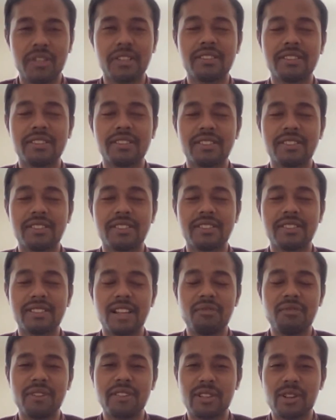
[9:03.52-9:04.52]
itself
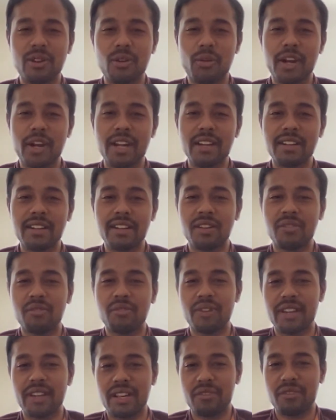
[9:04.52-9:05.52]
is located in a
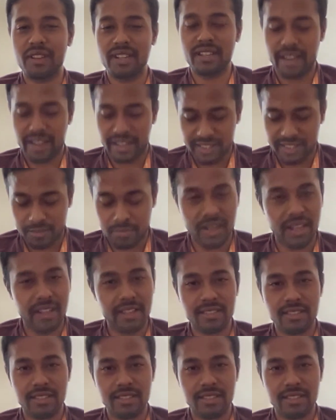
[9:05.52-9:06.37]
very, very nice place.